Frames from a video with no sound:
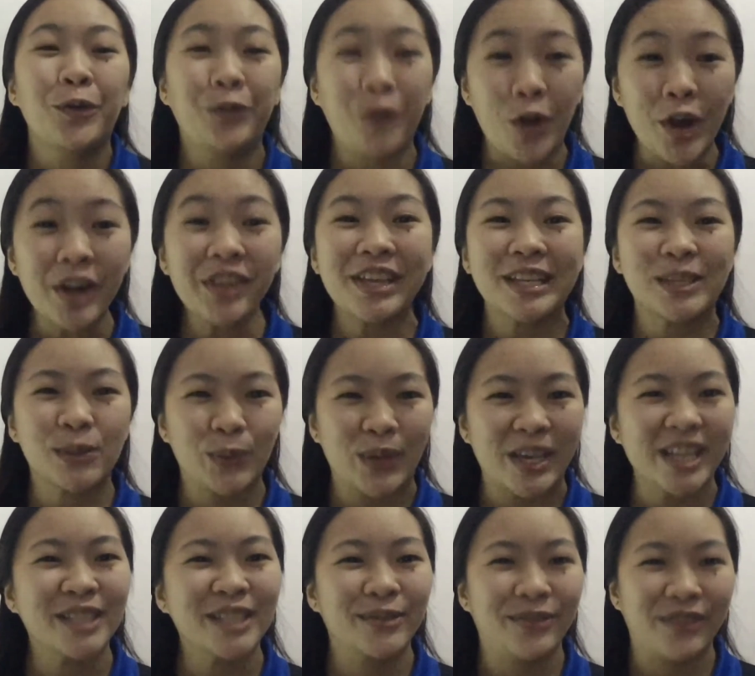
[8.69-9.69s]
For this
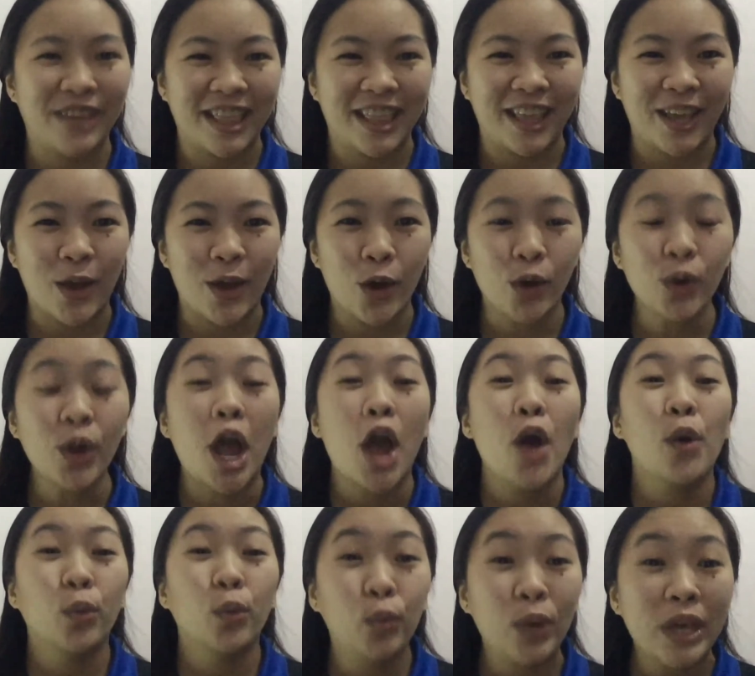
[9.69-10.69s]
week's video,
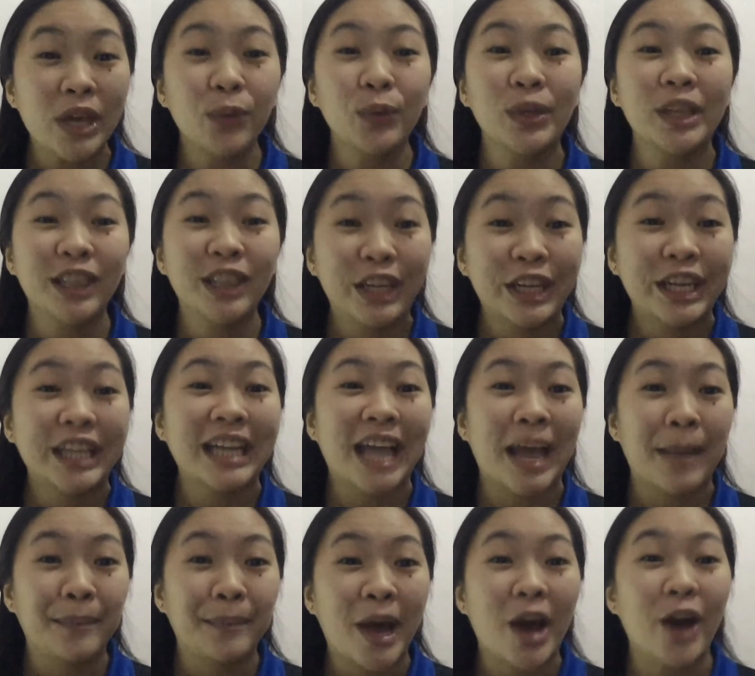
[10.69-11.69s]
we will learn
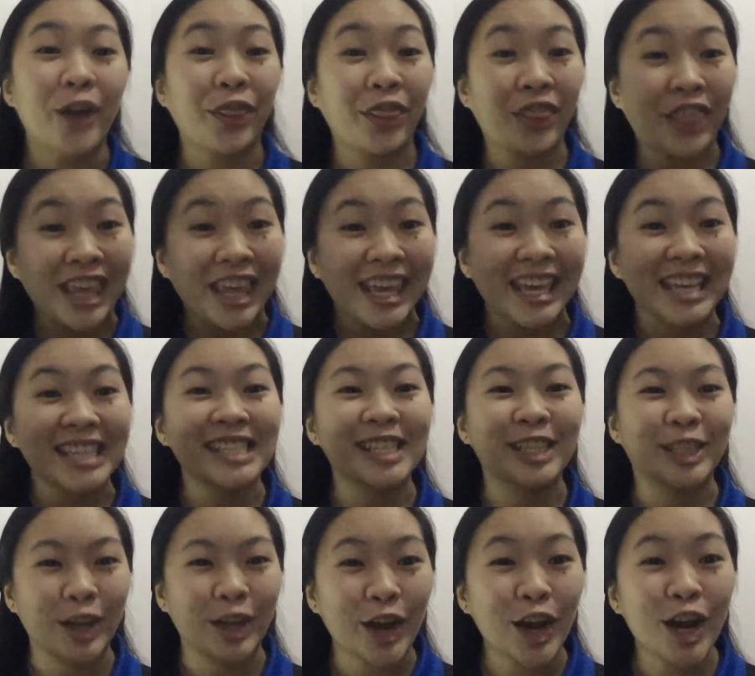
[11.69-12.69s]
about these
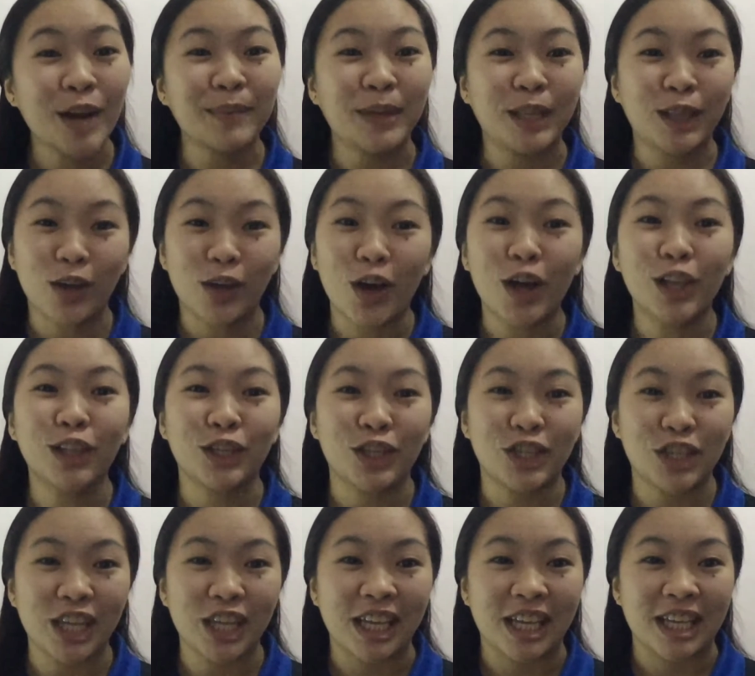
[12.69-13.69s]

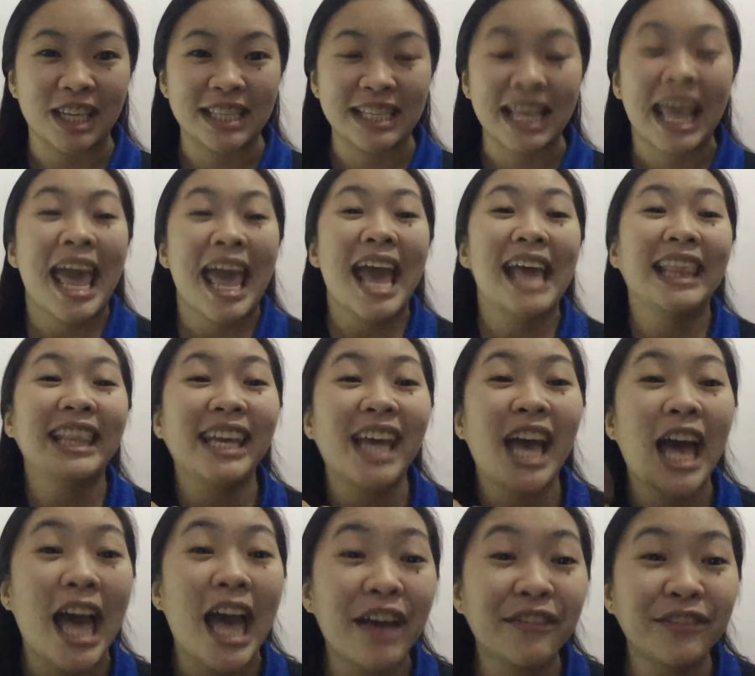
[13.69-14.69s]
terminologies, and I
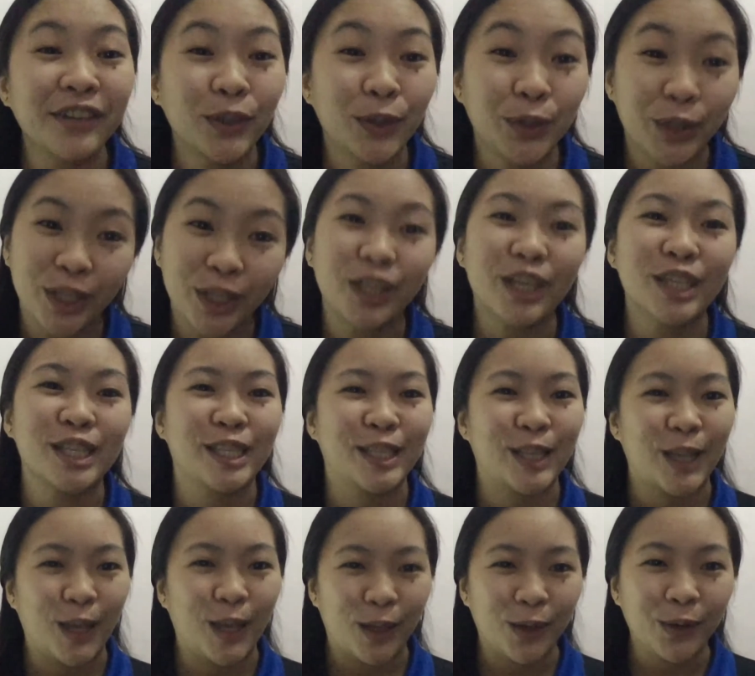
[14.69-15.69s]
have good news
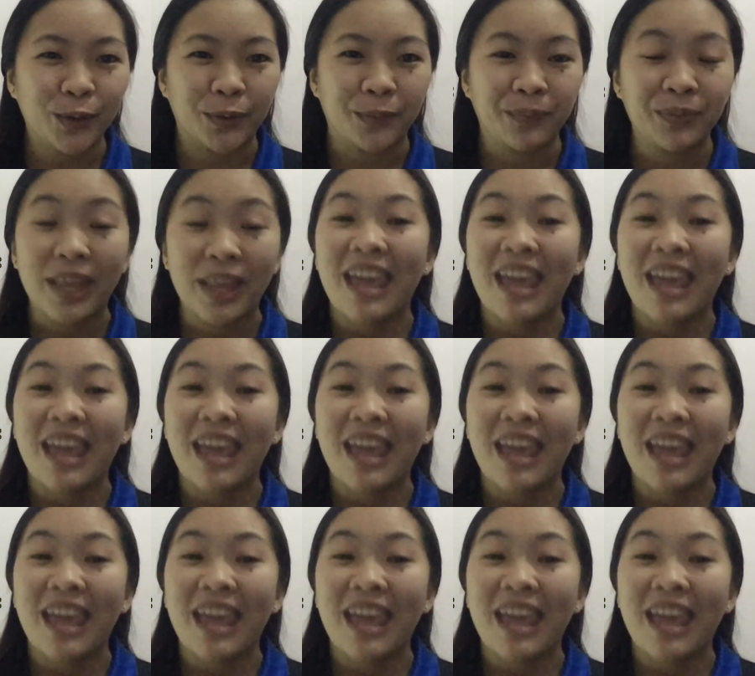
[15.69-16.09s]
to you.